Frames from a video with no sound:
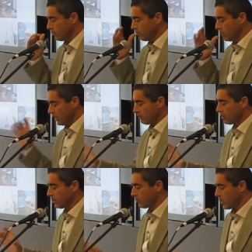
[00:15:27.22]
but
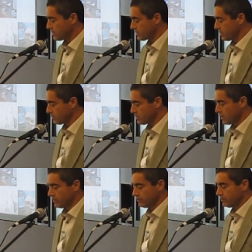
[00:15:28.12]
in ways
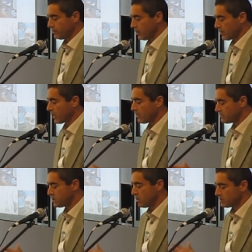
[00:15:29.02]
that they don't have
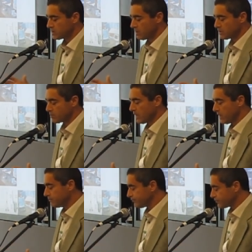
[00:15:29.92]
to share the same
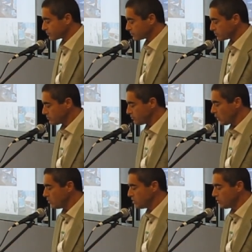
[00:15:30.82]
display.
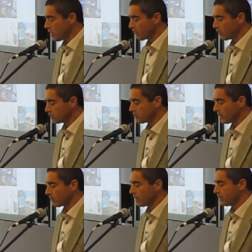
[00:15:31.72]
You do every once in a
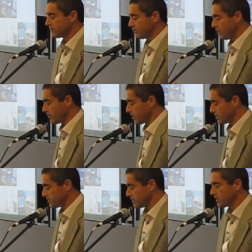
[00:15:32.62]
while run into people
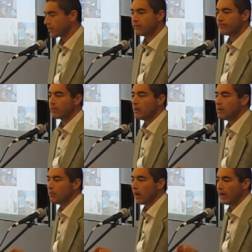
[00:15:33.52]
getting seasick
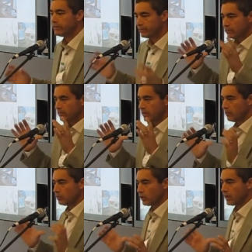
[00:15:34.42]
by
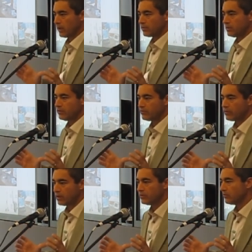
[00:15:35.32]
looking at
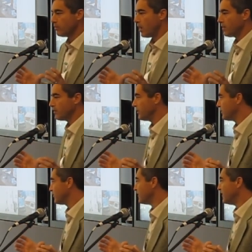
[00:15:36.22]
these
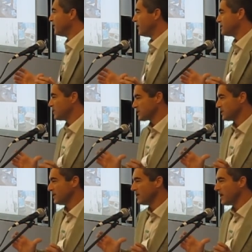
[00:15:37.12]
monitors,
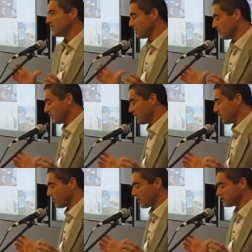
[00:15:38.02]
especially at night. So
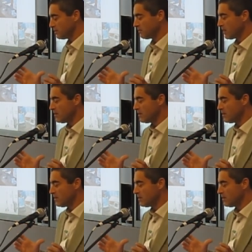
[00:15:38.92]
there are some